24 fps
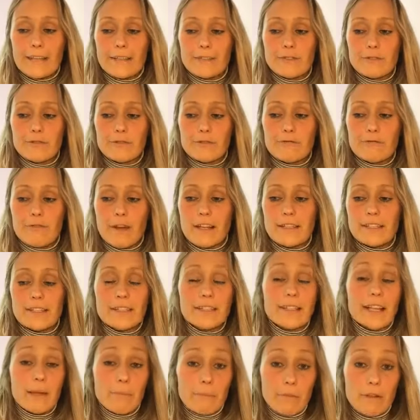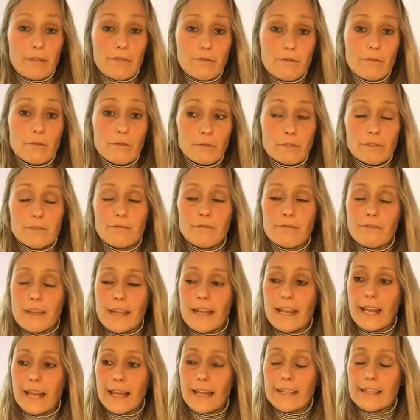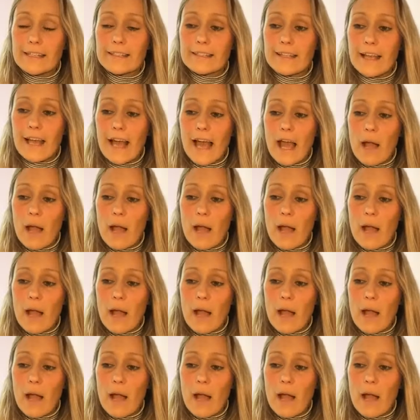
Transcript: and sort of writing down my thoughts and feelings,